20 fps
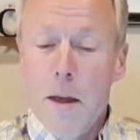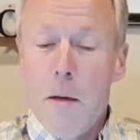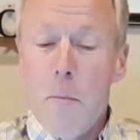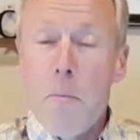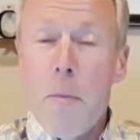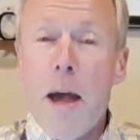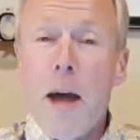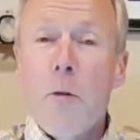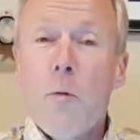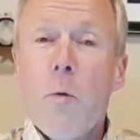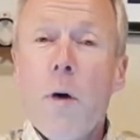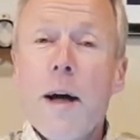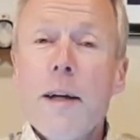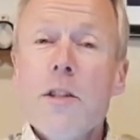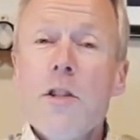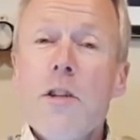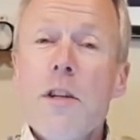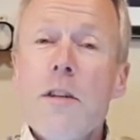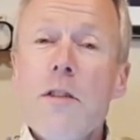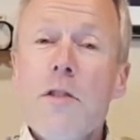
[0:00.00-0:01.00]
Pat
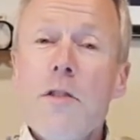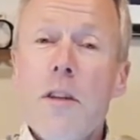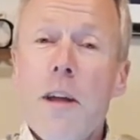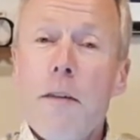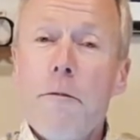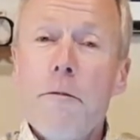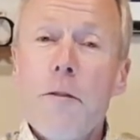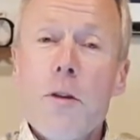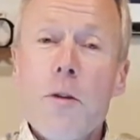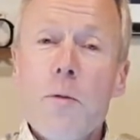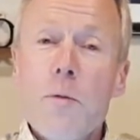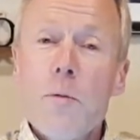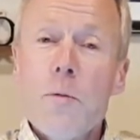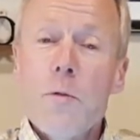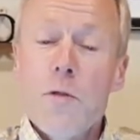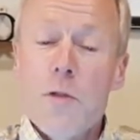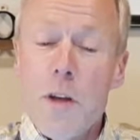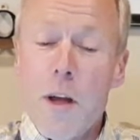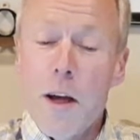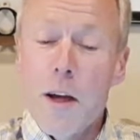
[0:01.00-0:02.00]
watched his
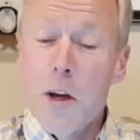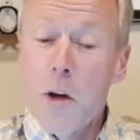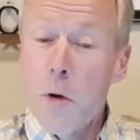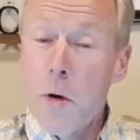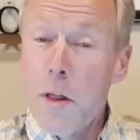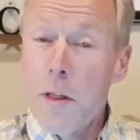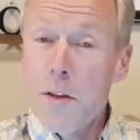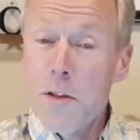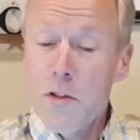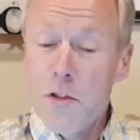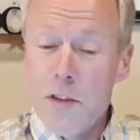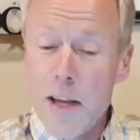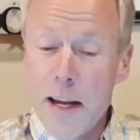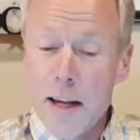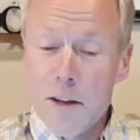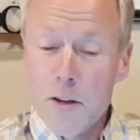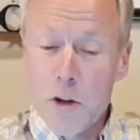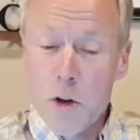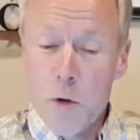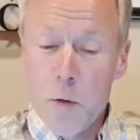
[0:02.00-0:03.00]
nephews go to the
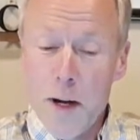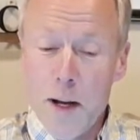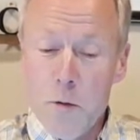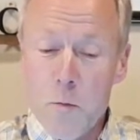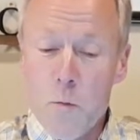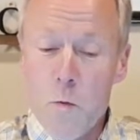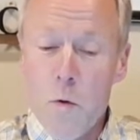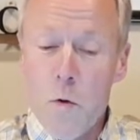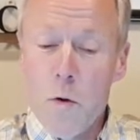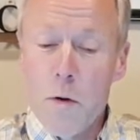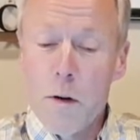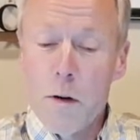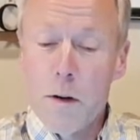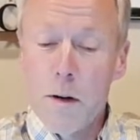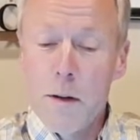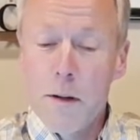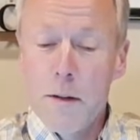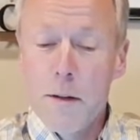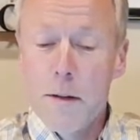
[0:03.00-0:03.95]
Second Great War,